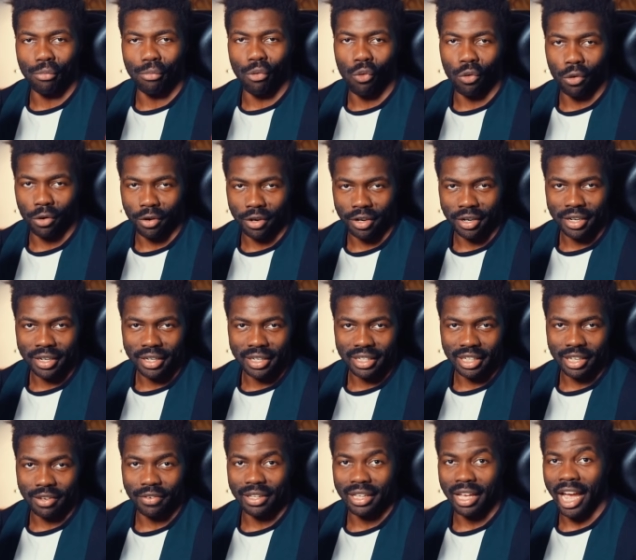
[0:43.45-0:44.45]
more,
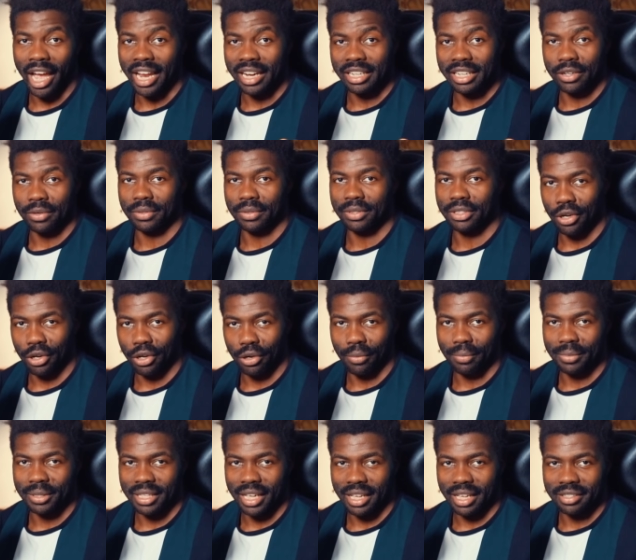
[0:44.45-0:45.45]
given ideal
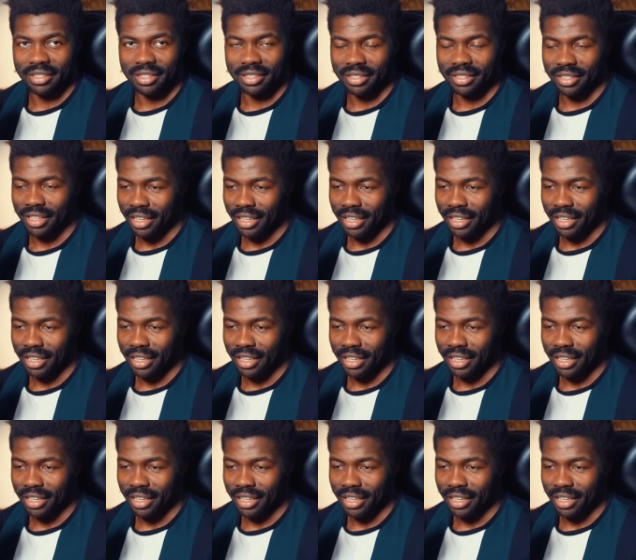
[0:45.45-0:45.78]
circumstances.